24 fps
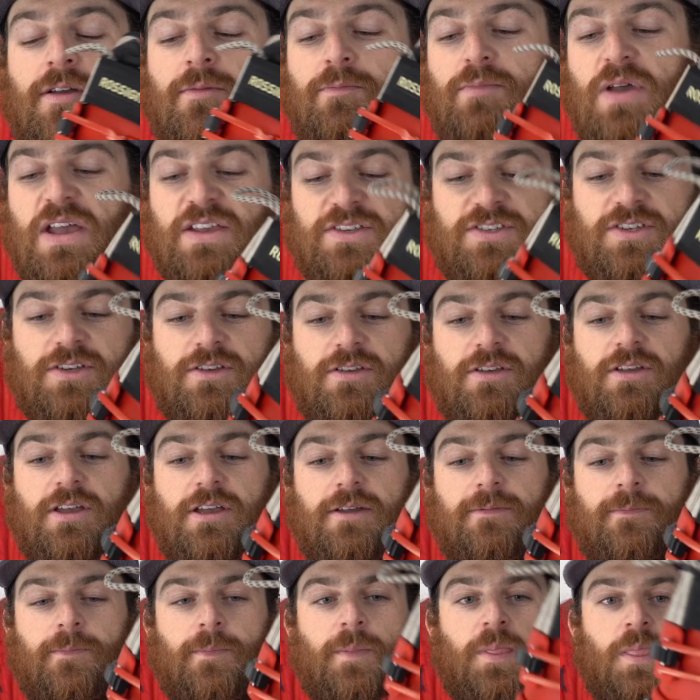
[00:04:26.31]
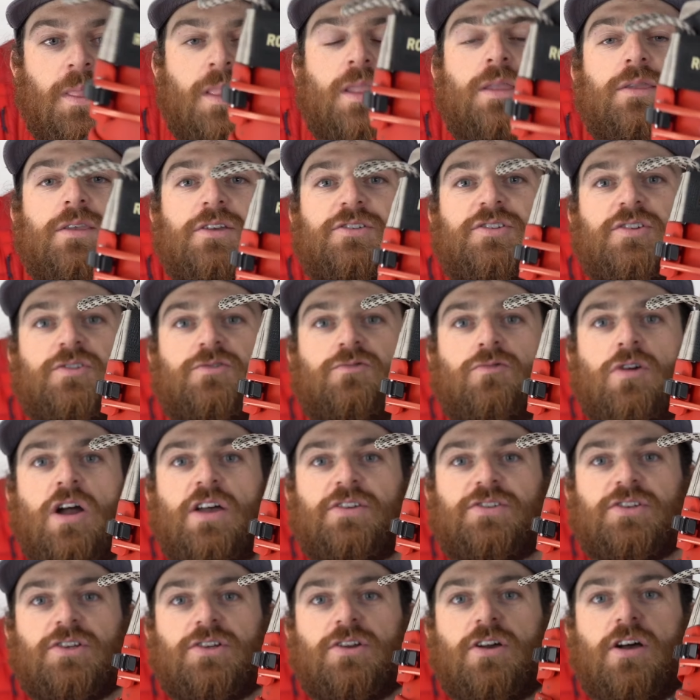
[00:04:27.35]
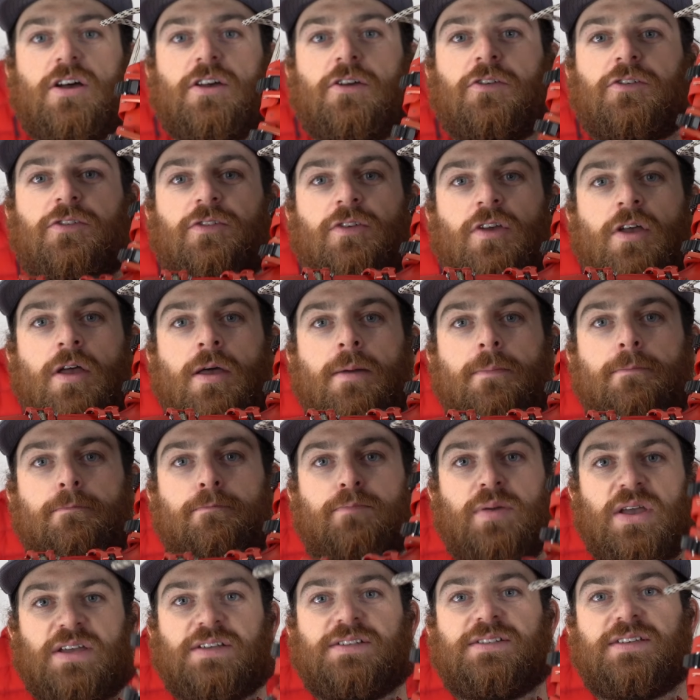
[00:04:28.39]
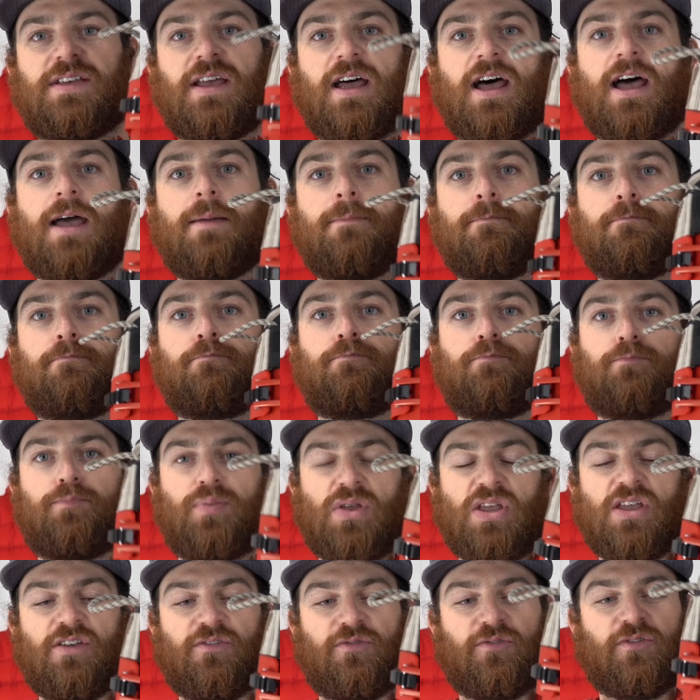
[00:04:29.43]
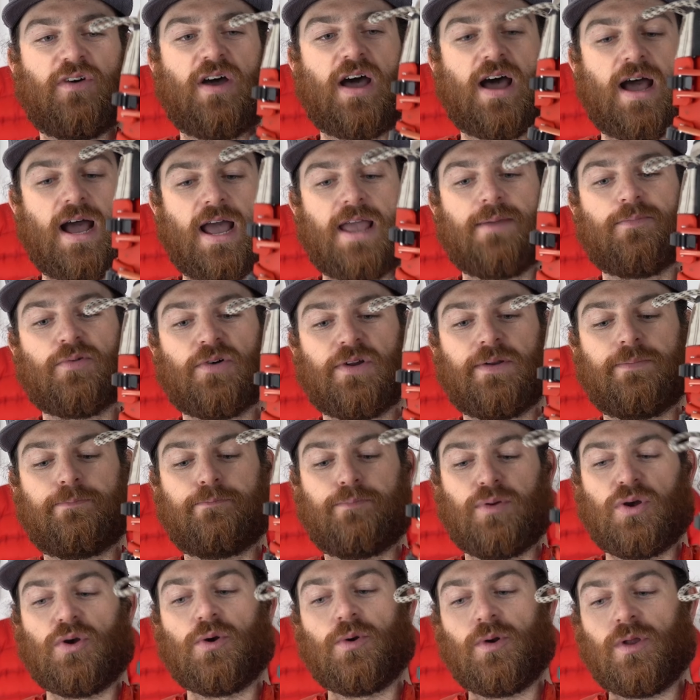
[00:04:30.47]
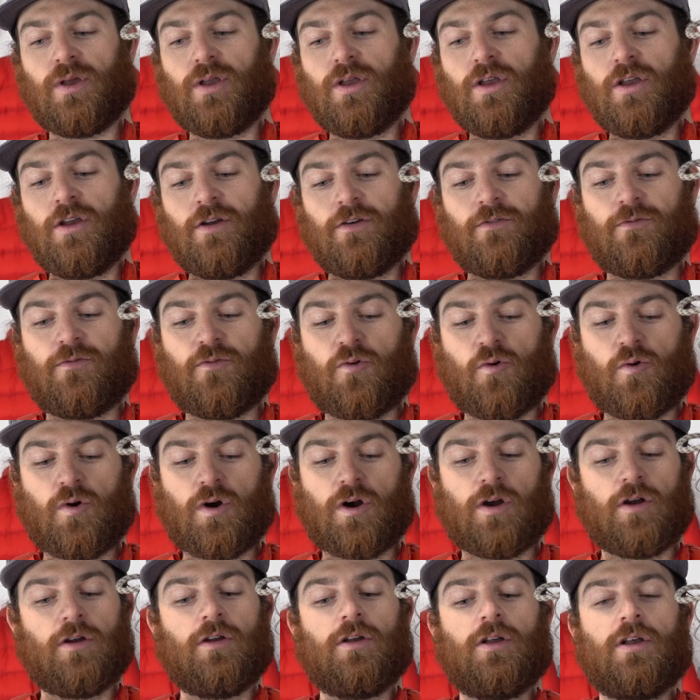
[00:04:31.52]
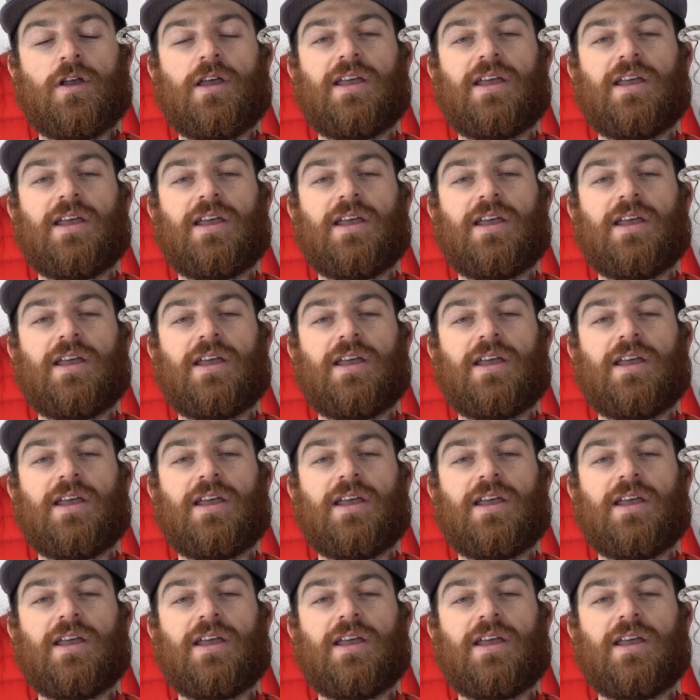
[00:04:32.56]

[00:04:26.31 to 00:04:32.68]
Basically, this is Rossignol's big time beef hybrid boot for